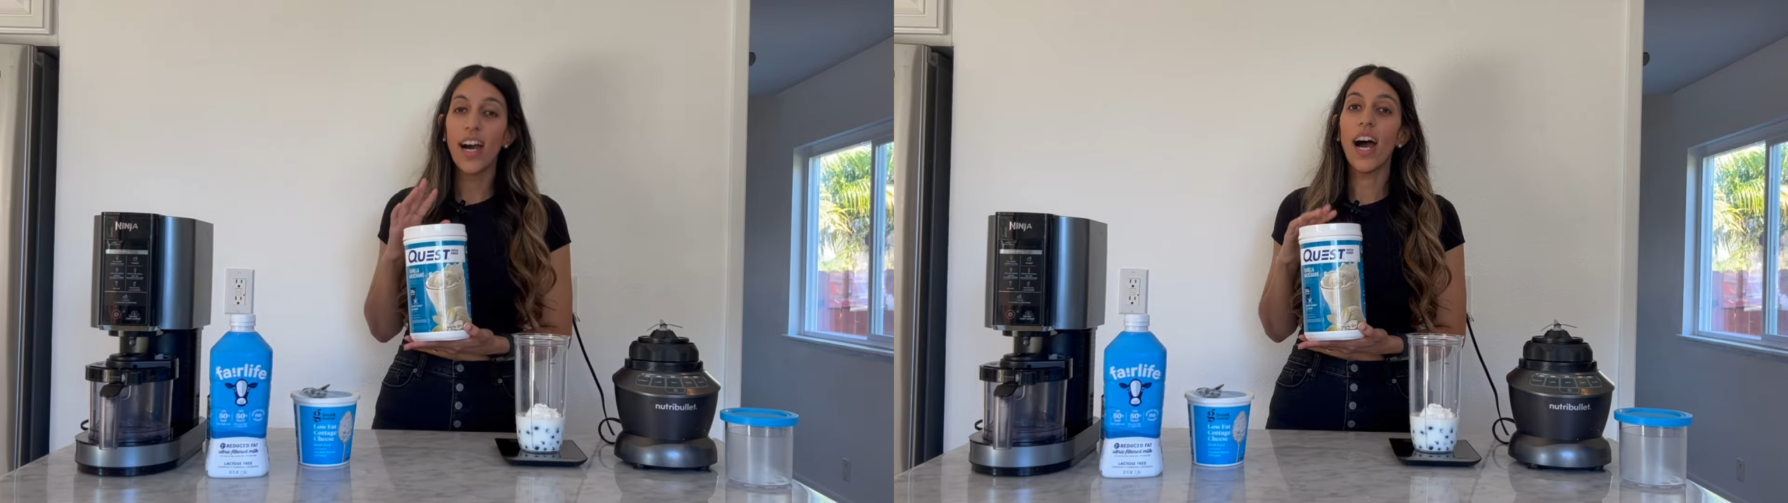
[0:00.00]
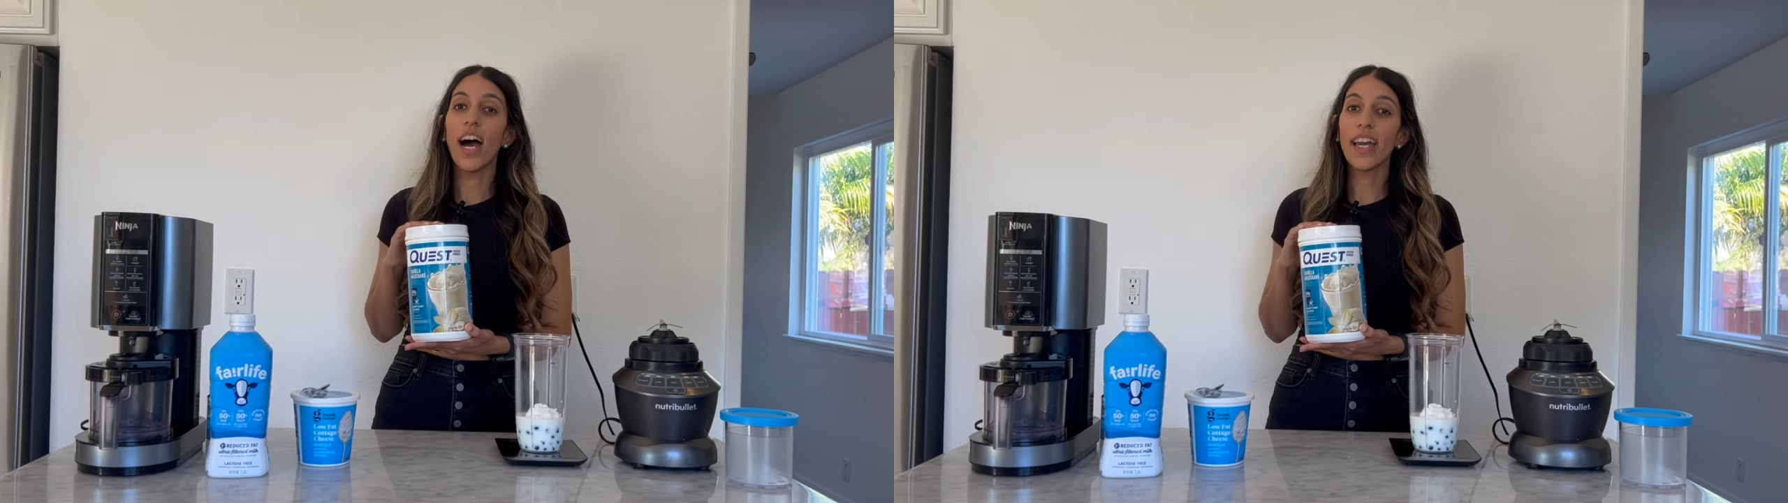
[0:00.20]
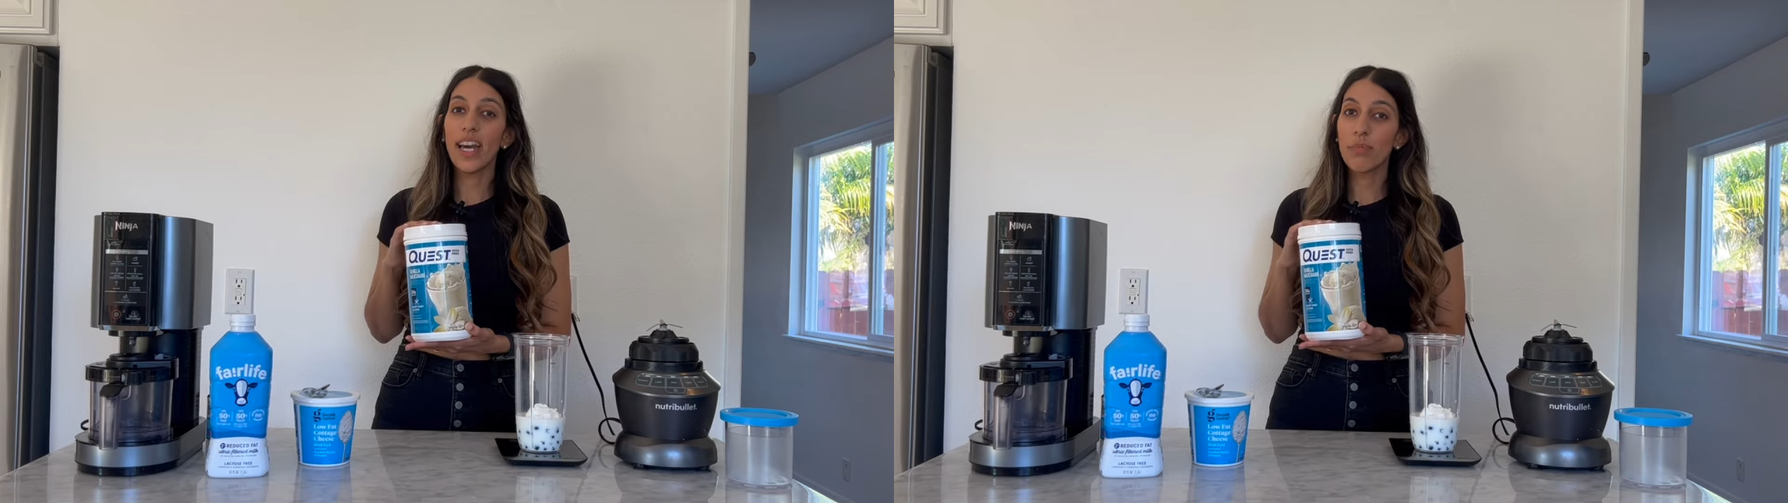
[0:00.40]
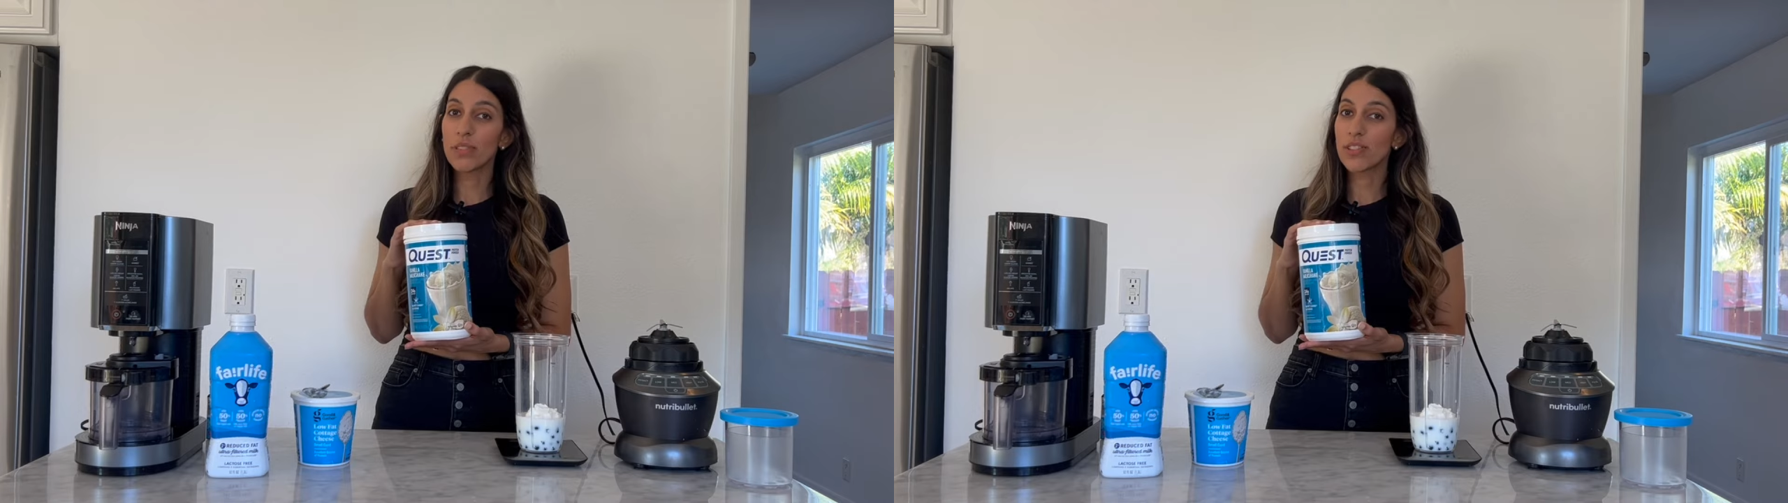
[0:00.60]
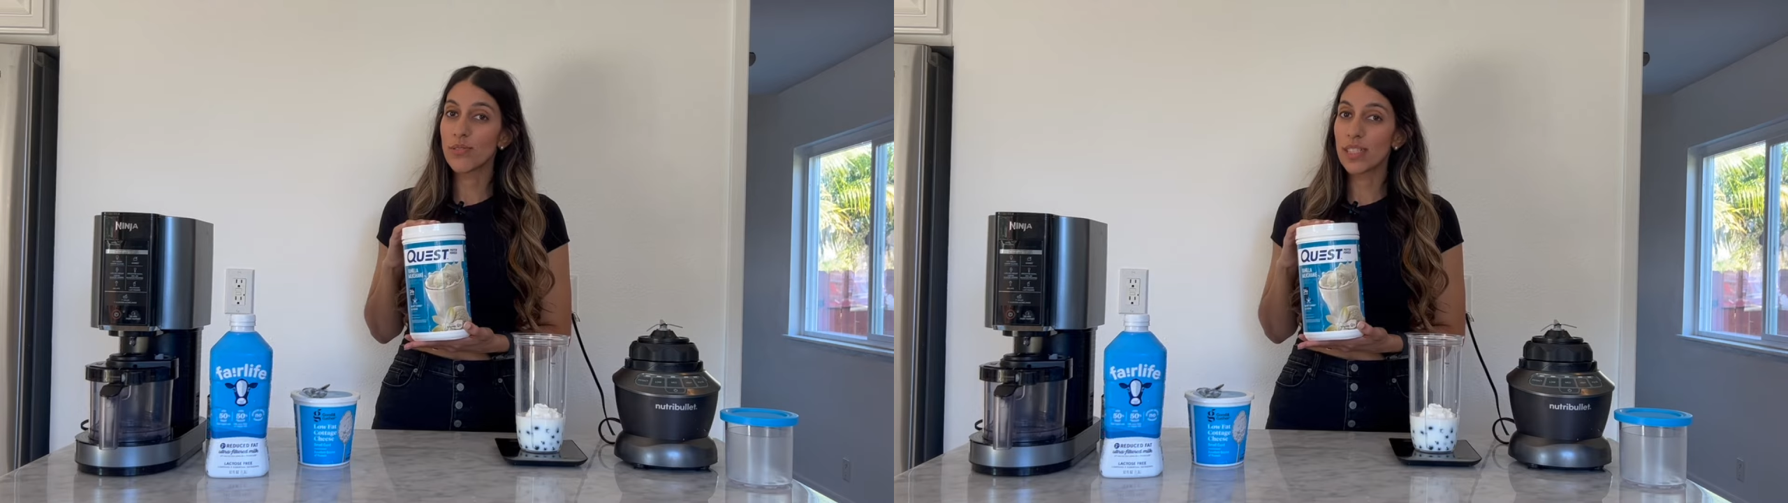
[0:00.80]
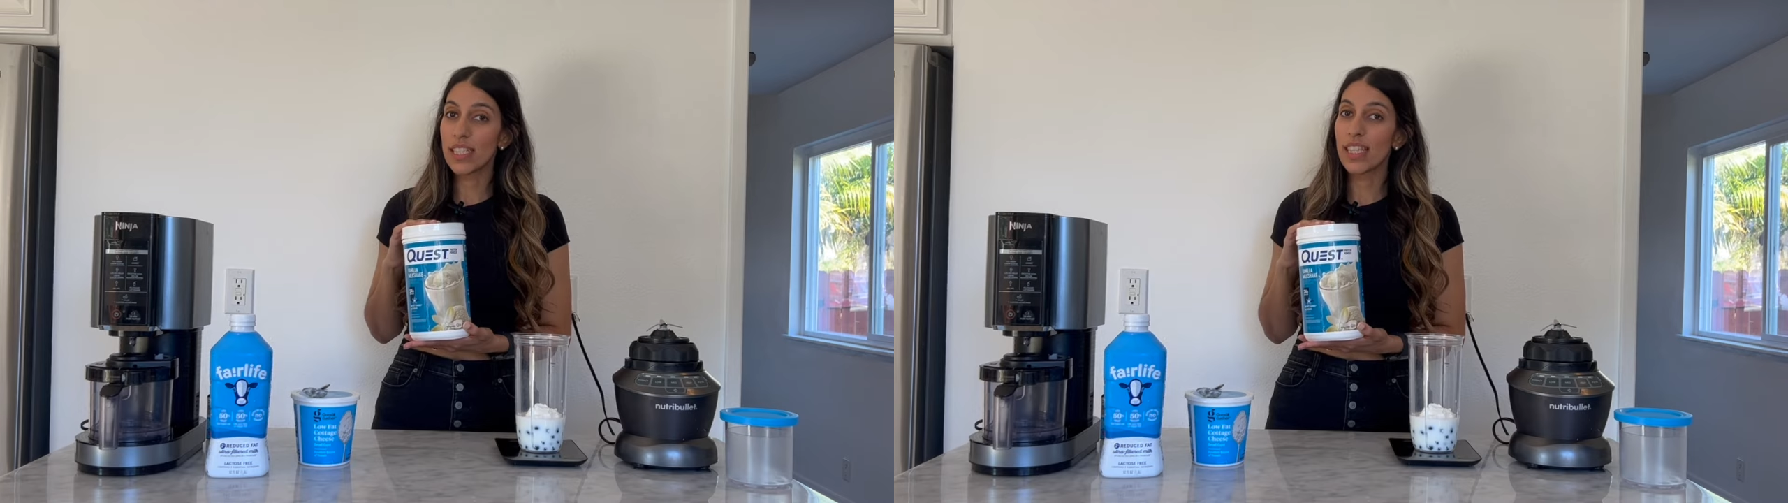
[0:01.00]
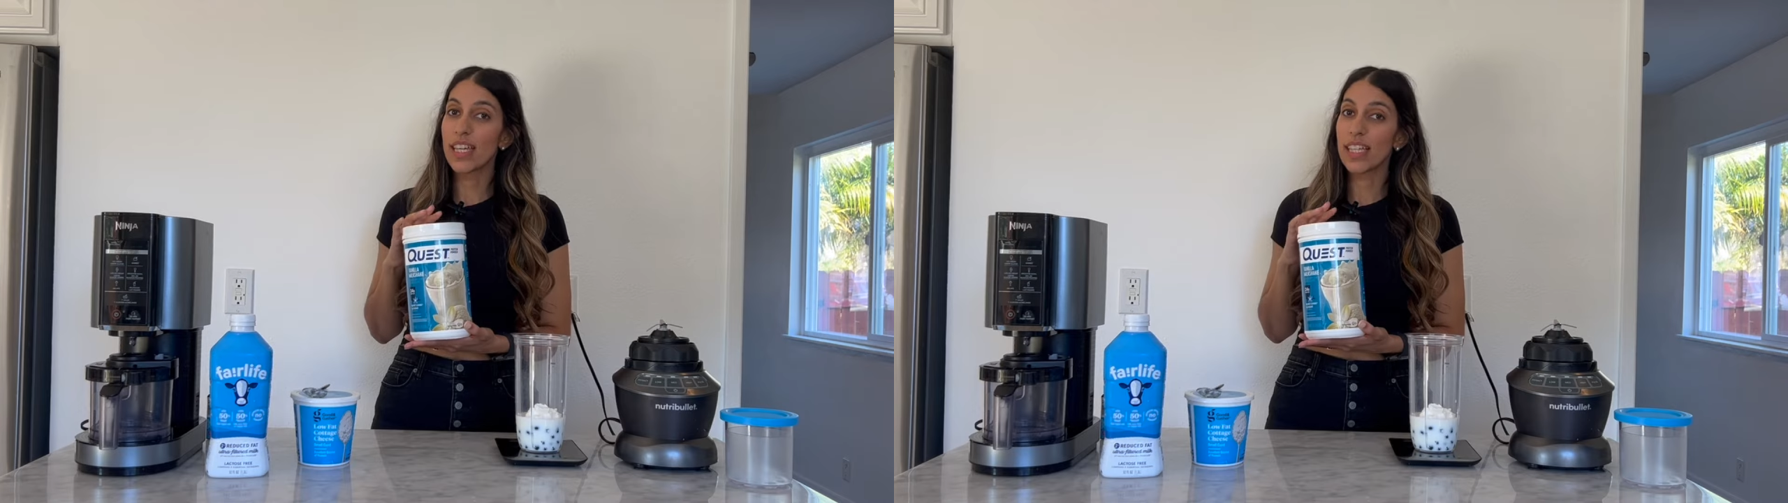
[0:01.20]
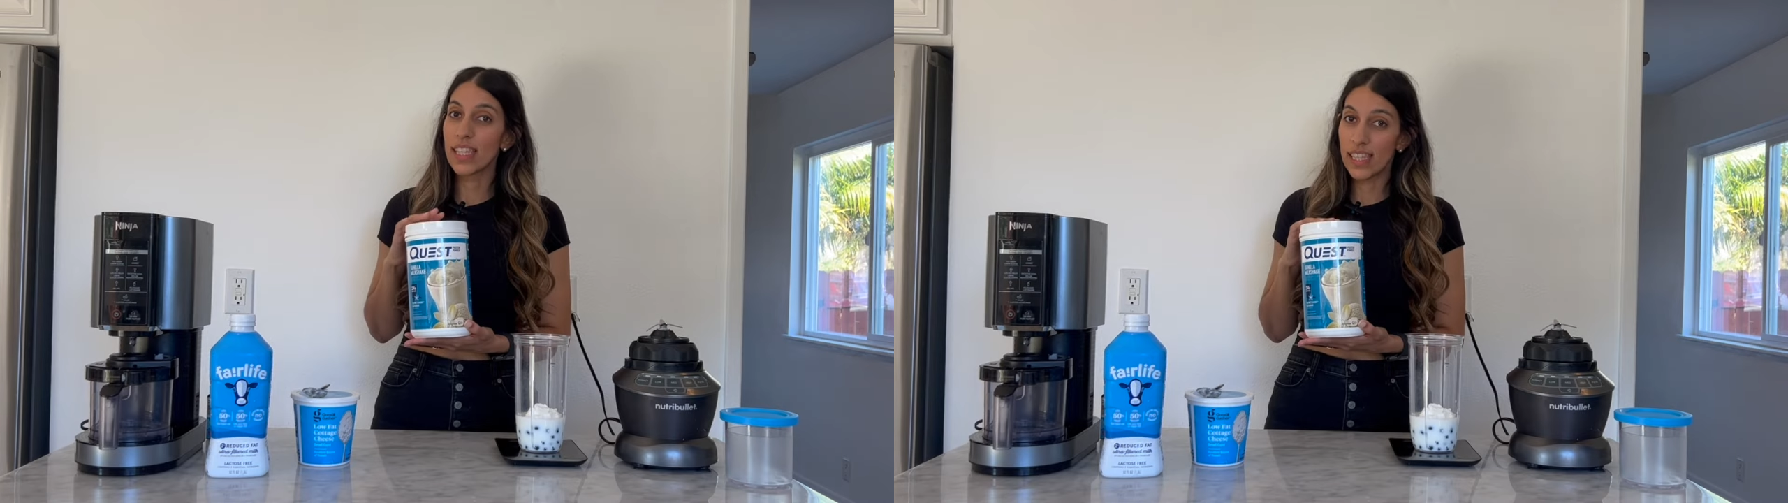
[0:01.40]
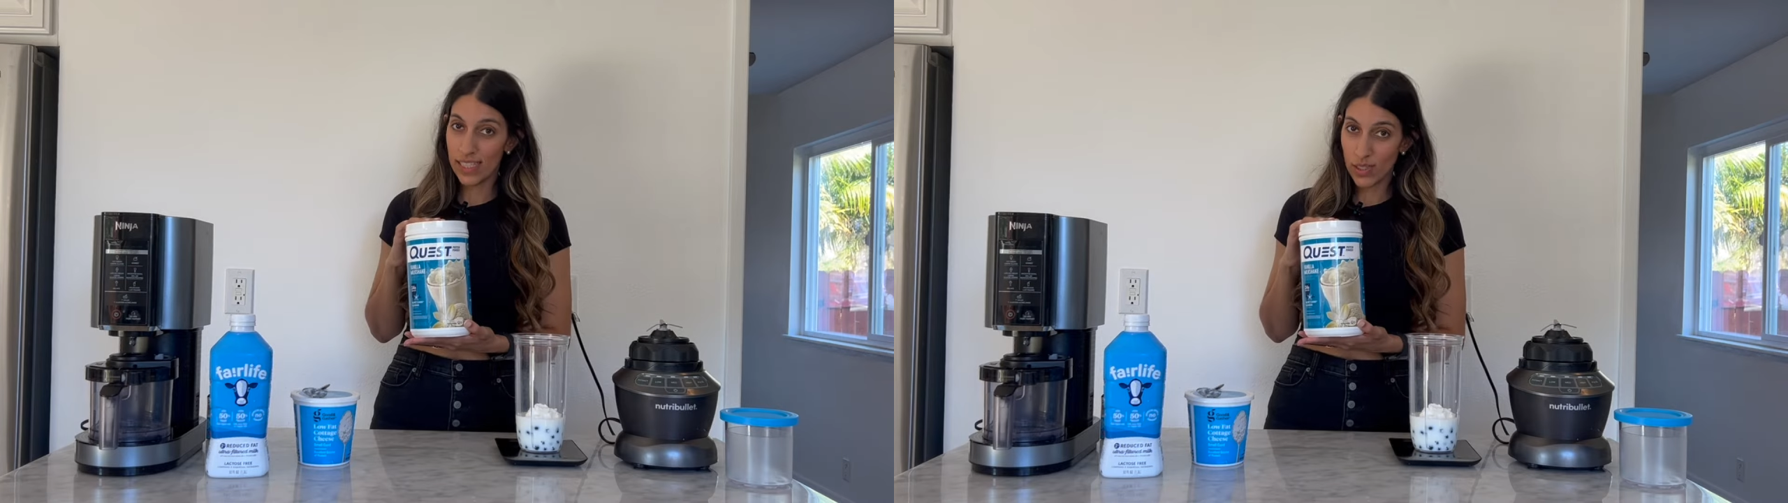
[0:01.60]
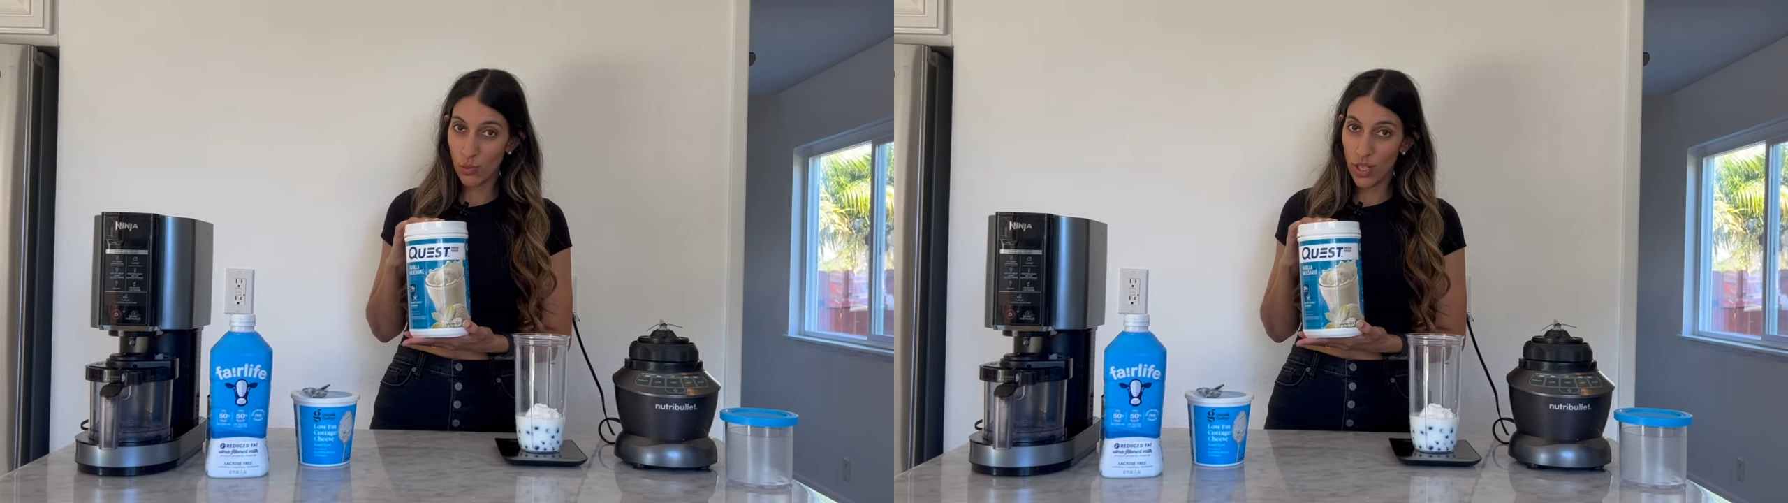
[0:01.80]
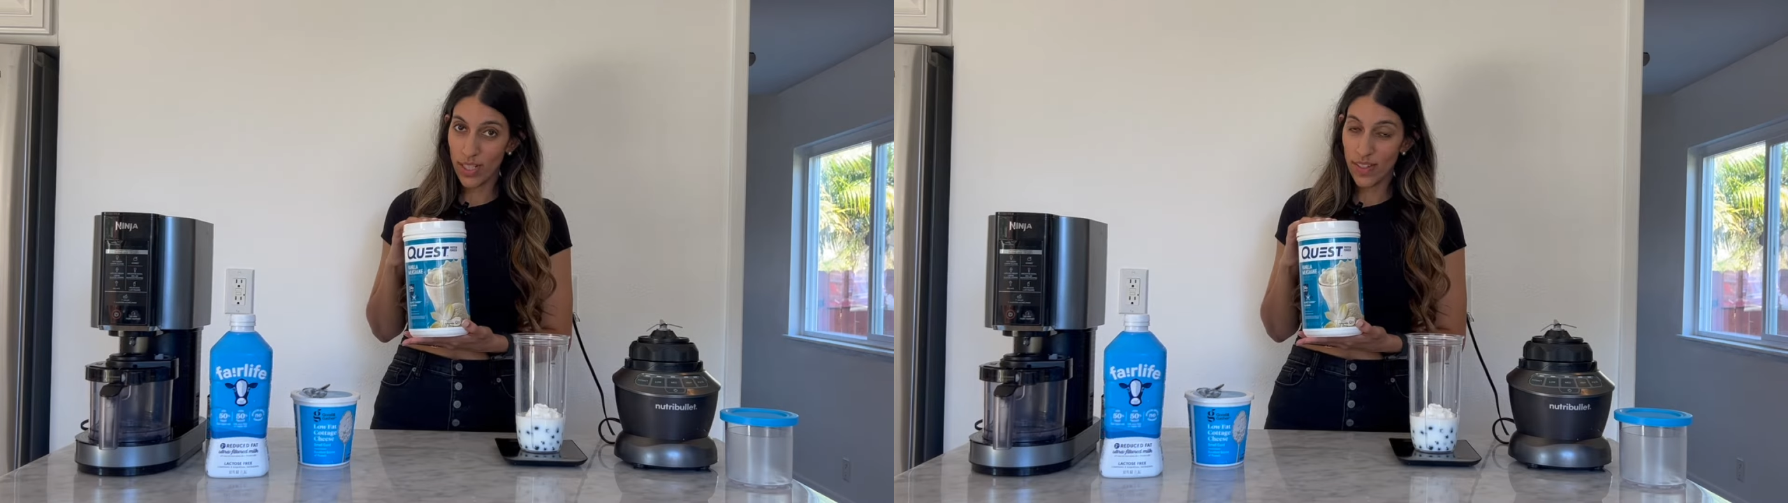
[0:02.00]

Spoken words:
I happen to really like this one.